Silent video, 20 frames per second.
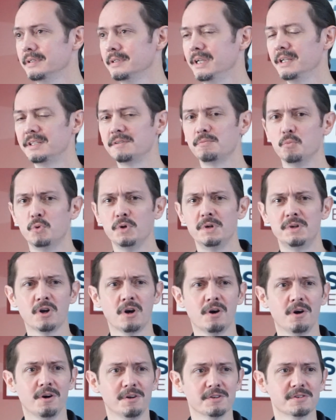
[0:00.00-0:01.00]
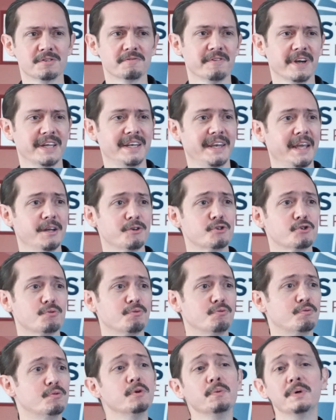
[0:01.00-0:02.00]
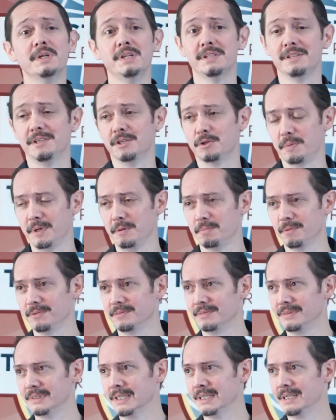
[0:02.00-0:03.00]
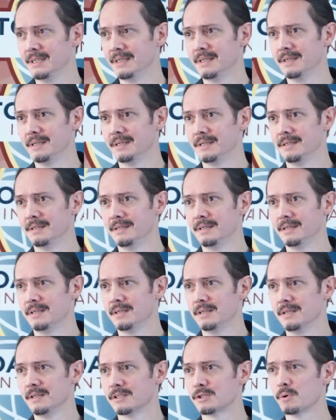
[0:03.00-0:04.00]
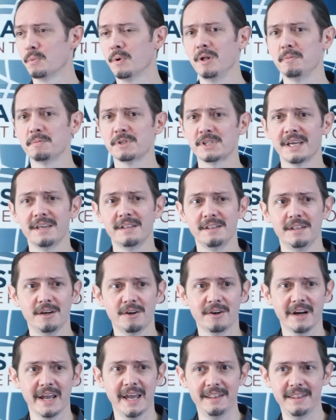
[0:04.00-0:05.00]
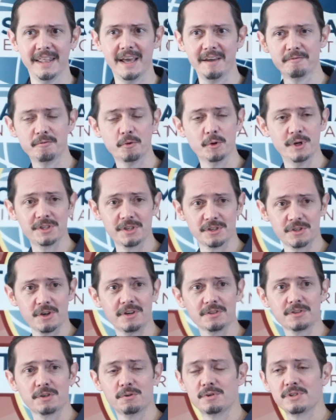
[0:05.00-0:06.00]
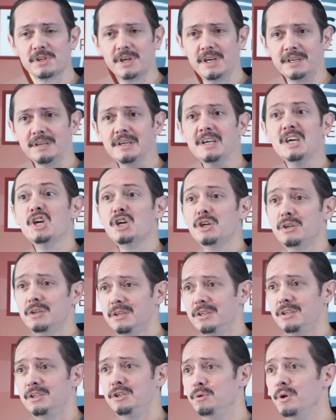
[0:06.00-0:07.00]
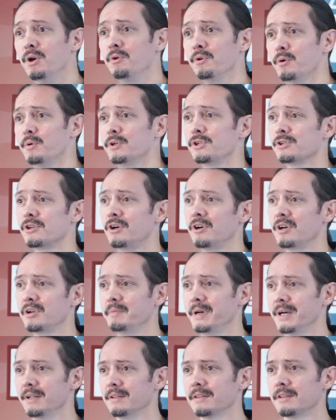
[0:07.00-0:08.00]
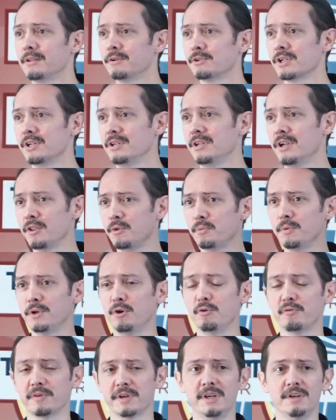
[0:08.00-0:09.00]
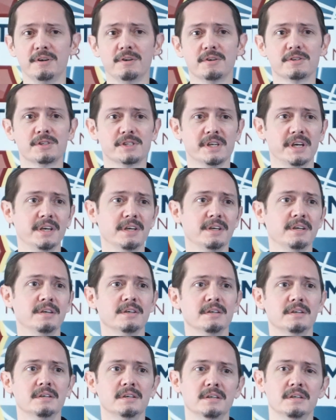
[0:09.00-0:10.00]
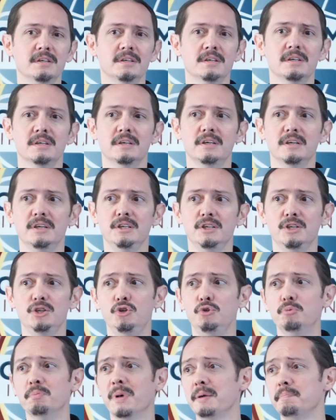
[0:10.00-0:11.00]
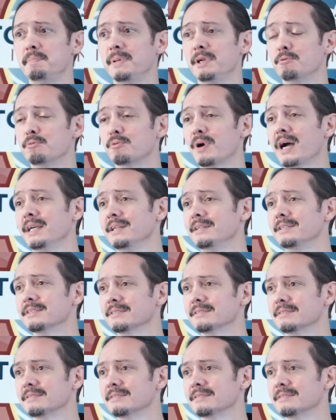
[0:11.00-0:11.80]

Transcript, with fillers: It would cause financial ruin to these people. So while I'm standing there, and that voice is also saying, You don't know what you're talking about, there's another one over here saying, You might be right.